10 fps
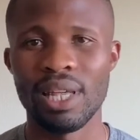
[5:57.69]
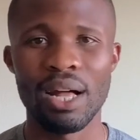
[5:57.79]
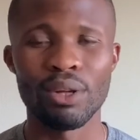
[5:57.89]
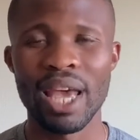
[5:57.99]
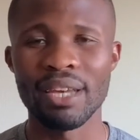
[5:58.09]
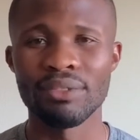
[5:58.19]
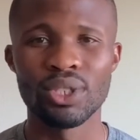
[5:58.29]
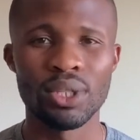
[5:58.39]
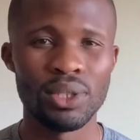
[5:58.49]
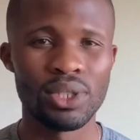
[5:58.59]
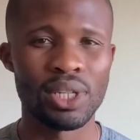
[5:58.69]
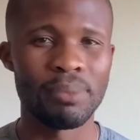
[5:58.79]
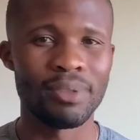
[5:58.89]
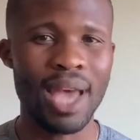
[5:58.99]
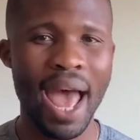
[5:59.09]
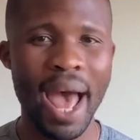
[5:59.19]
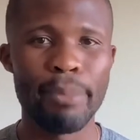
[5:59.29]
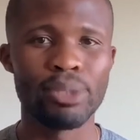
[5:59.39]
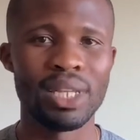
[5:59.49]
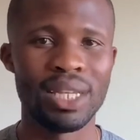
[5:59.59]
I'll kind of show you some of the
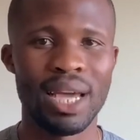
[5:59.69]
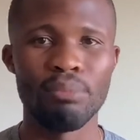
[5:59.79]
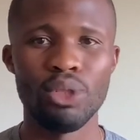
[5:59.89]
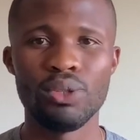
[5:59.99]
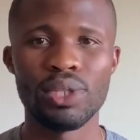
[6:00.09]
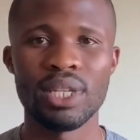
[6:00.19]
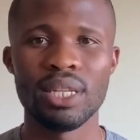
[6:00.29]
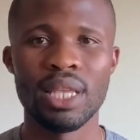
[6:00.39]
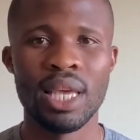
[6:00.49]
apps that I'm using